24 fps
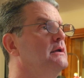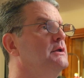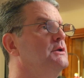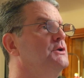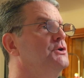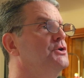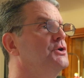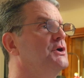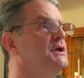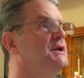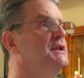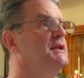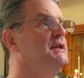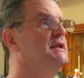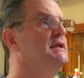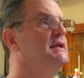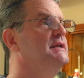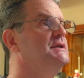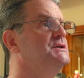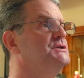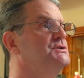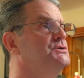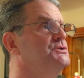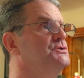you're going to
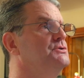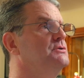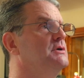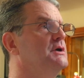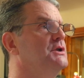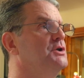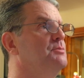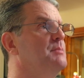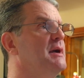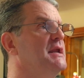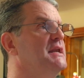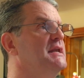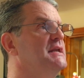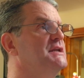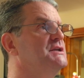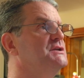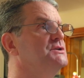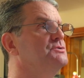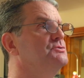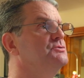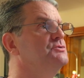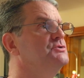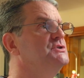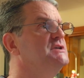need to, you might need
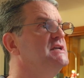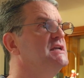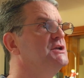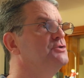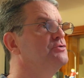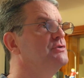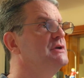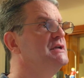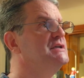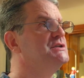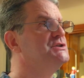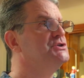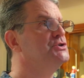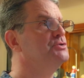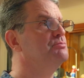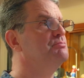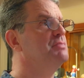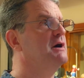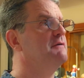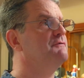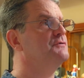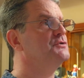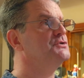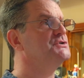to decrease your
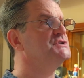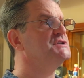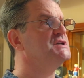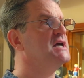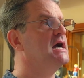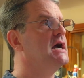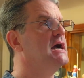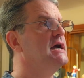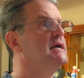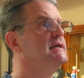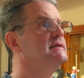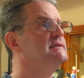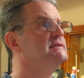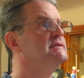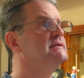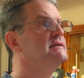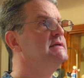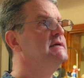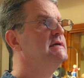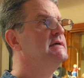buffer size